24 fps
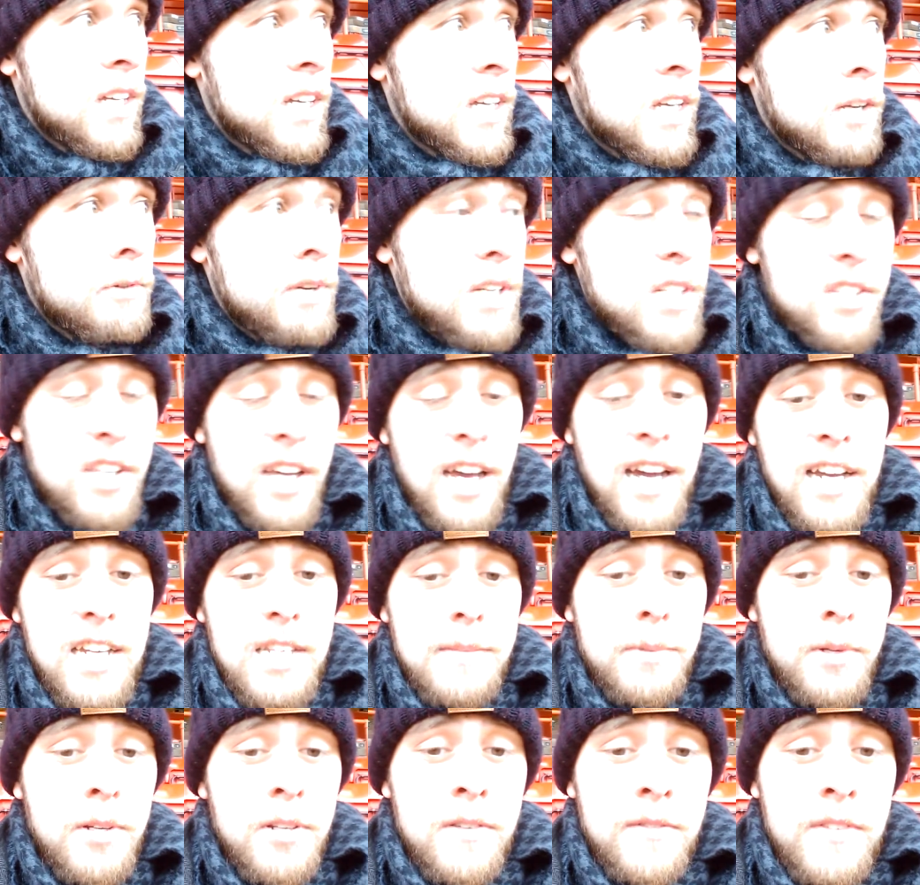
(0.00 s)
he reached the
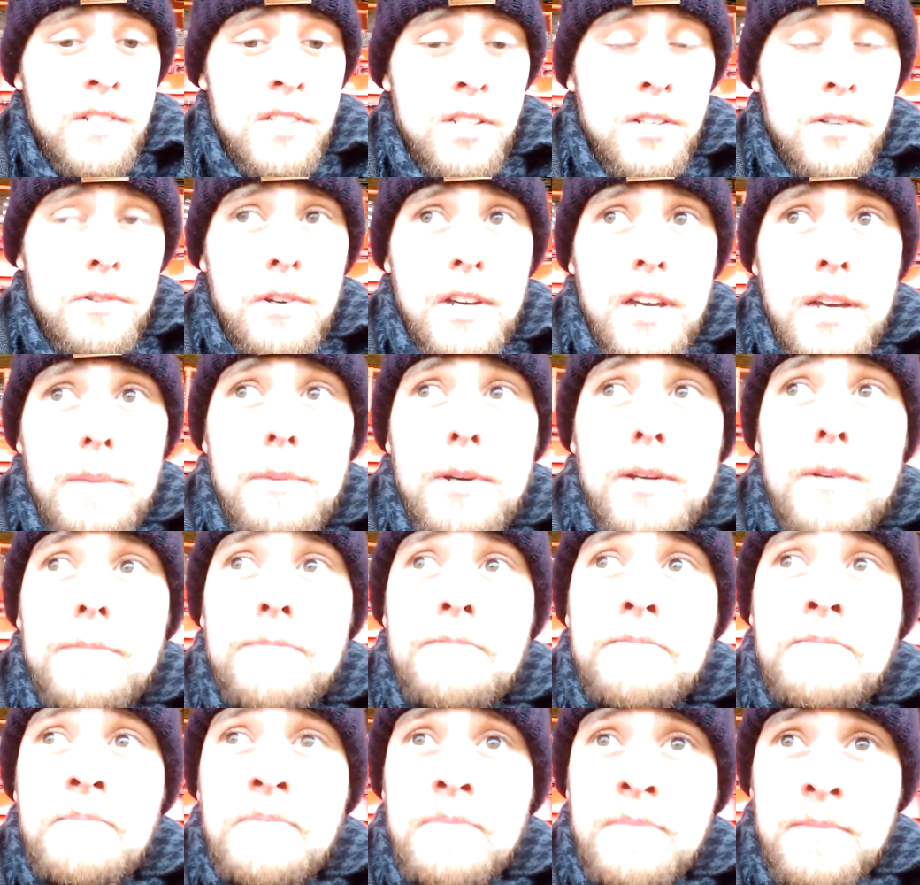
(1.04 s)
highest point of his career, but
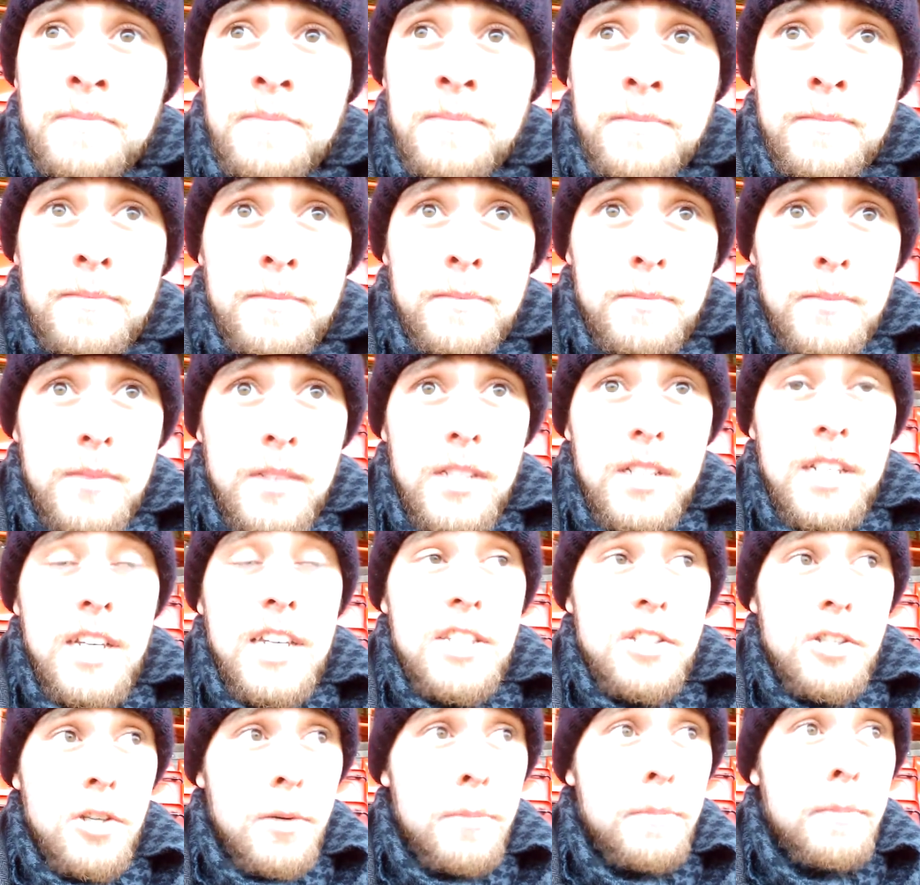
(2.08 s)

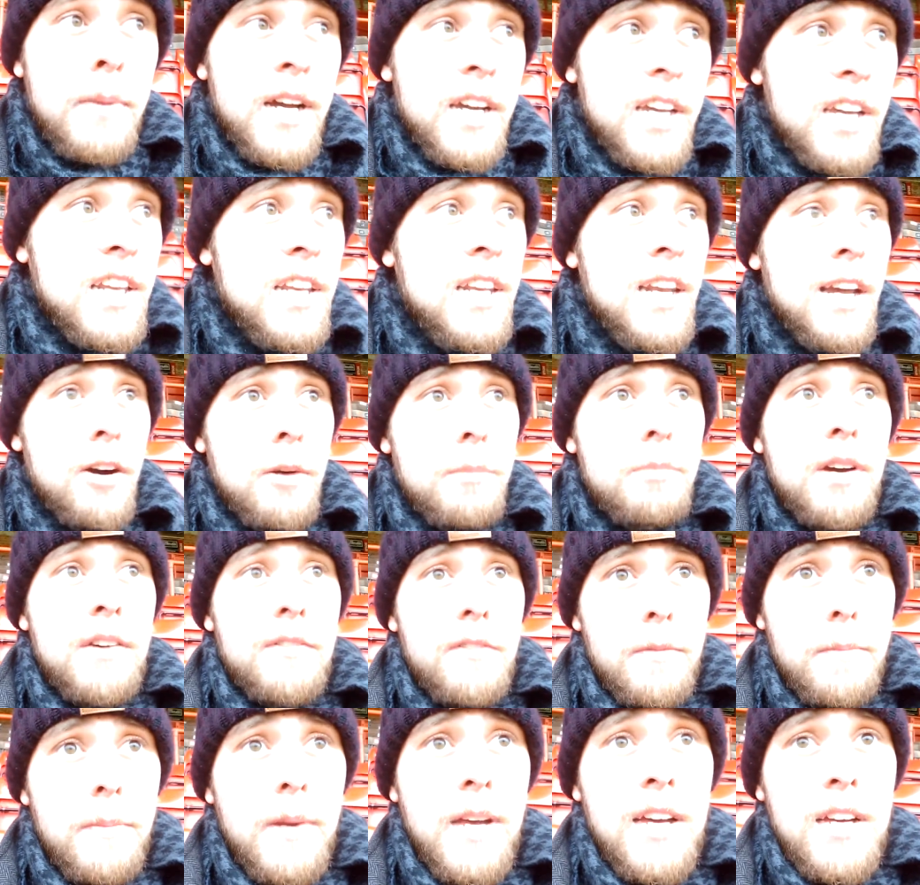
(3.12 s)
he's come back in now at
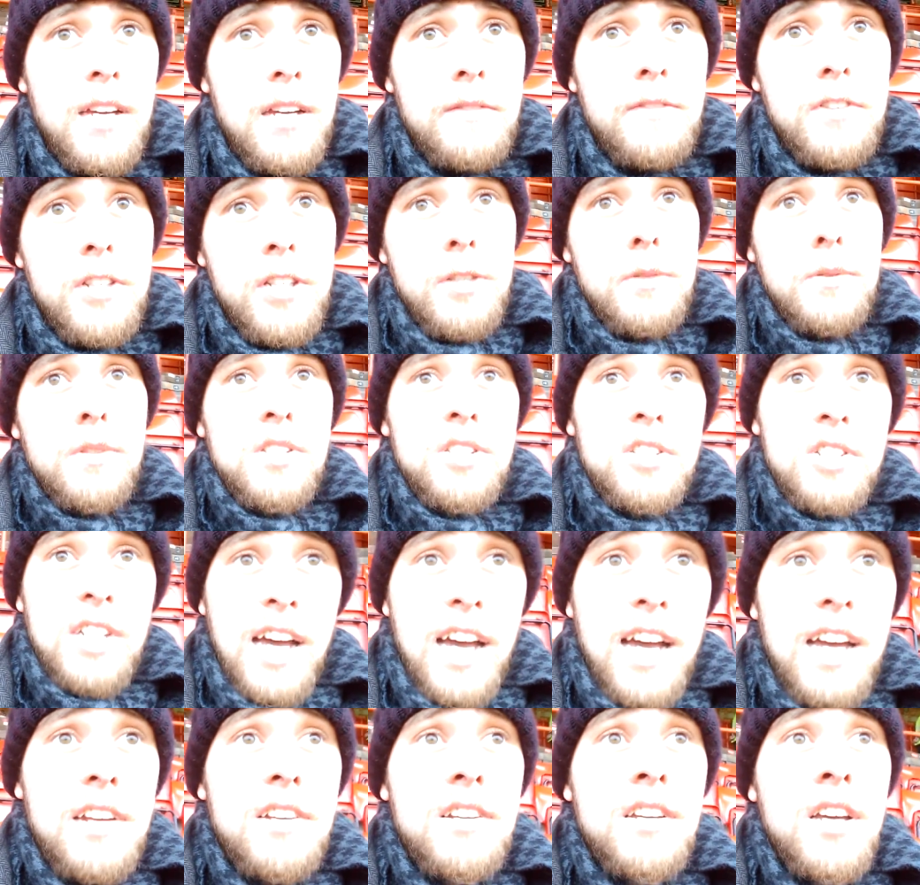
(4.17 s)
Bradford Park Avenue and
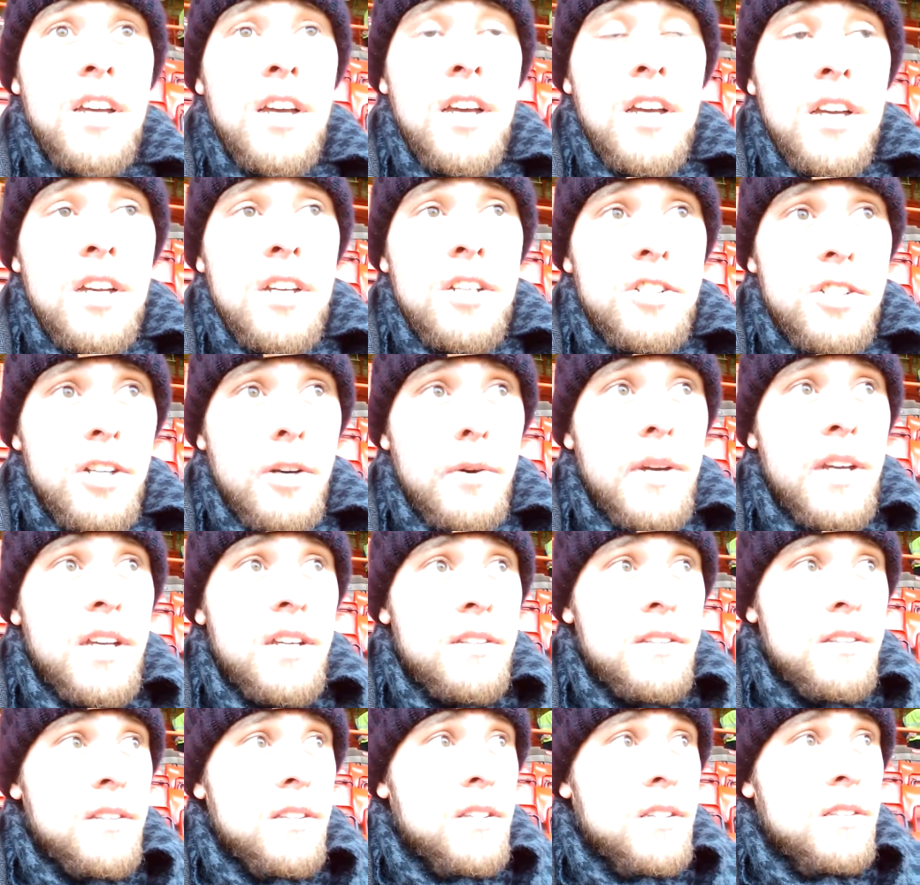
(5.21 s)
started
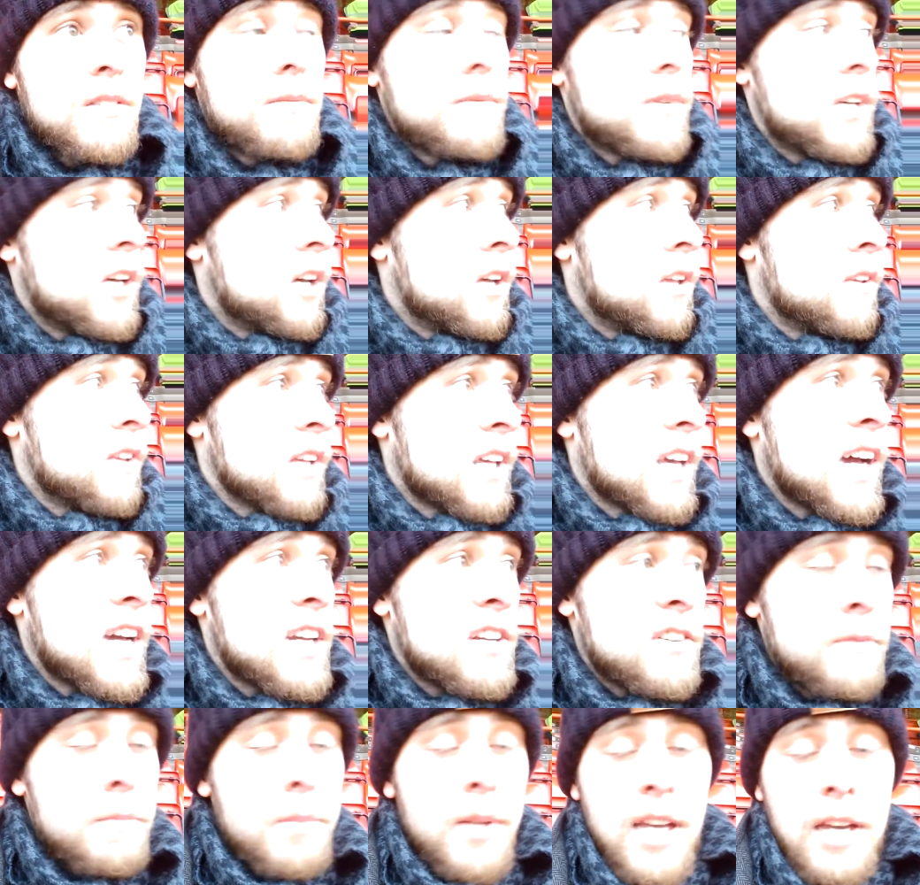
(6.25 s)
showing the
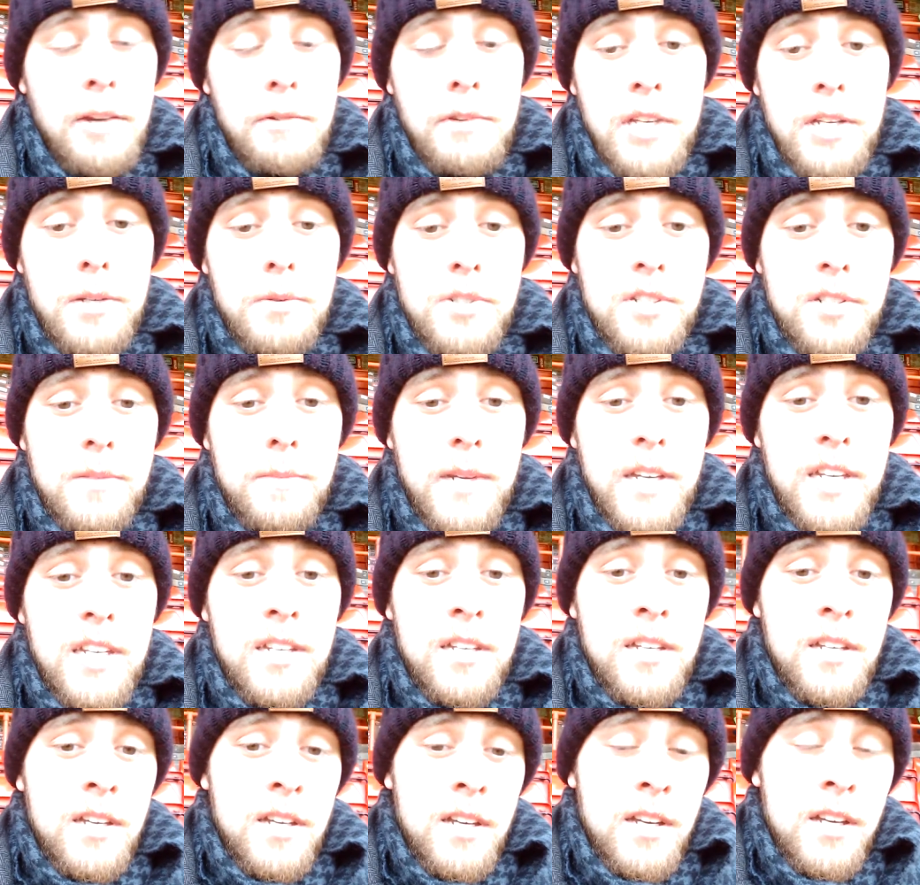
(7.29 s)
kind of player he used to be,